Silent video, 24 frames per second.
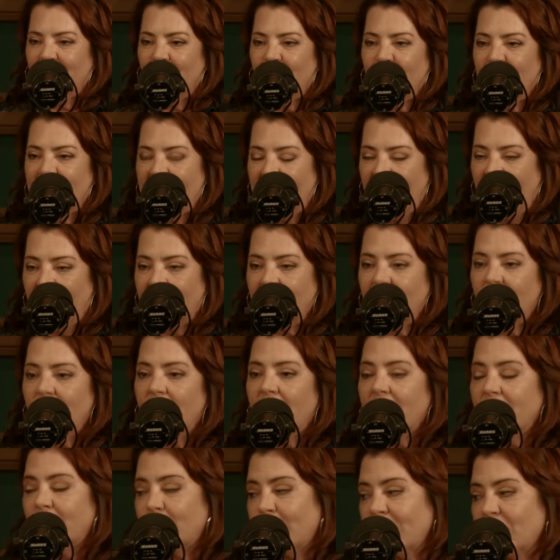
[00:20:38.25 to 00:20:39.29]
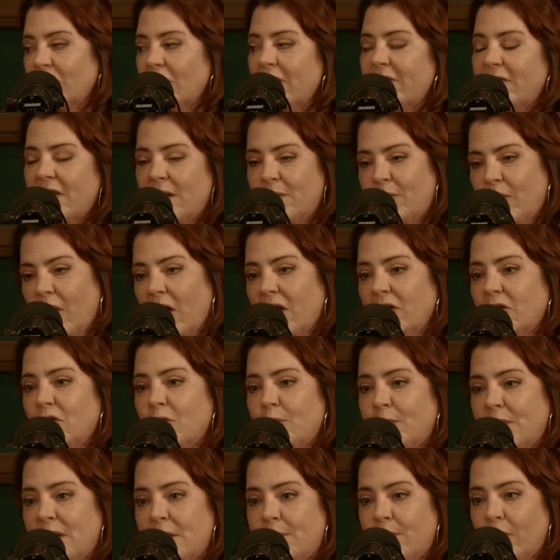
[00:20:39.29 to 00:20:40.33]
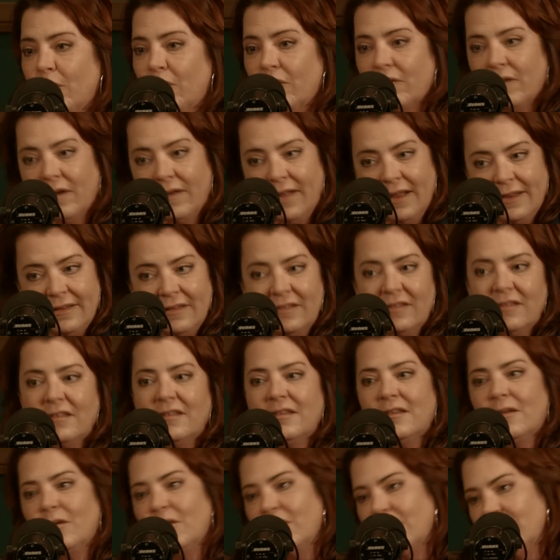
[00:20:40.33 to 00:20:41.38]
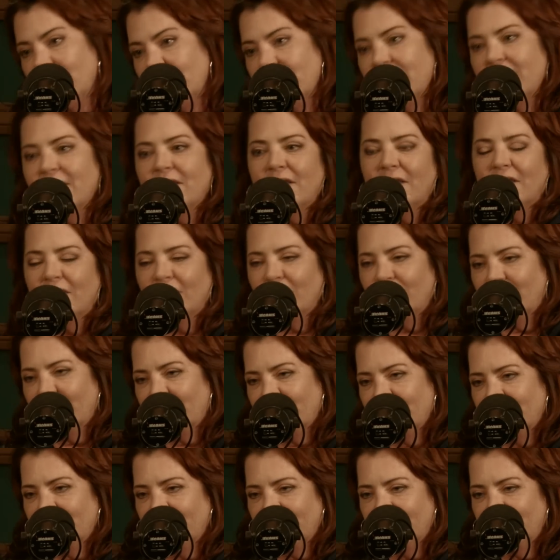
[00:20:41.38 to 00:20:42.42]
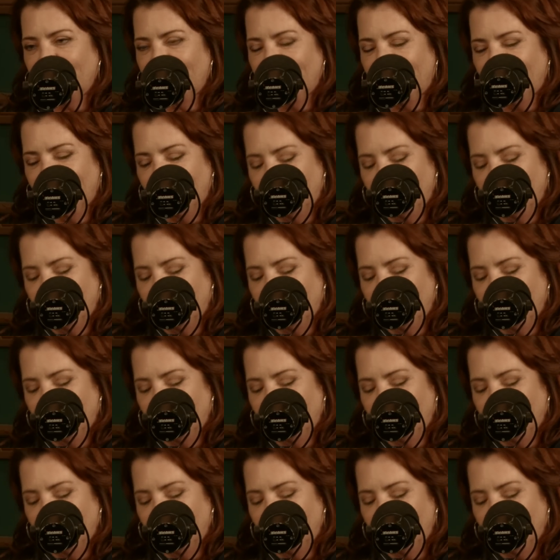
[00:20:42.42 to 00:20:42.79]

react to, especially if they brought new people. They're like, "This is the one. This is the one I was telling you about."